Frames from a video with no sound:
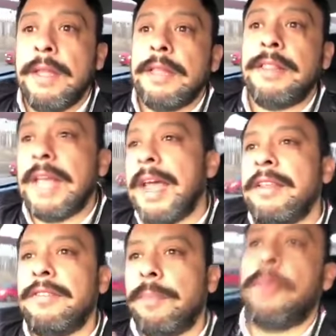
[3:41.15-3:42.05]
That
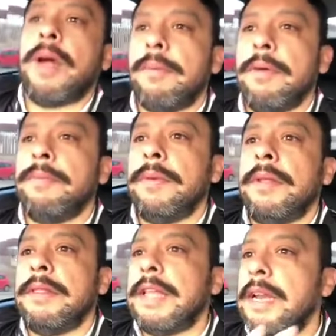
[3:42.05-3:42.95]
is the problem
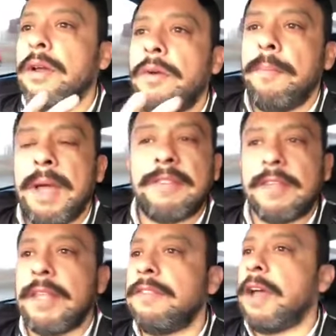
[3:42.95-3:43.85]
that
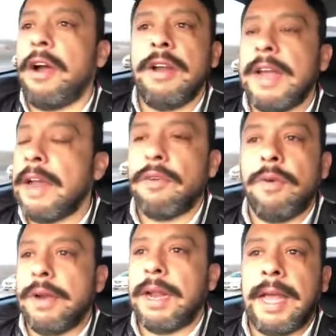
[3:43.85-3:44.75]
Mexicans are not
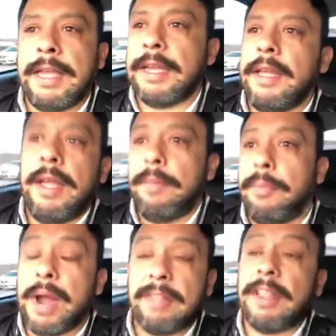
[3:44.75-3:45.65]
going to like.
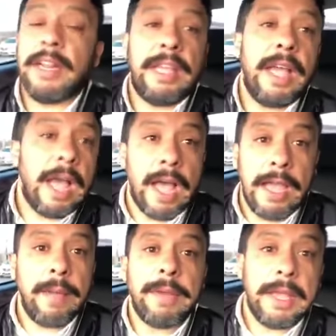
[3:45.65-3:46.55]
Practically, I
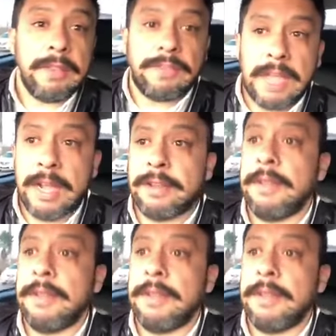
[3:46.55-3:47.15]
am against that.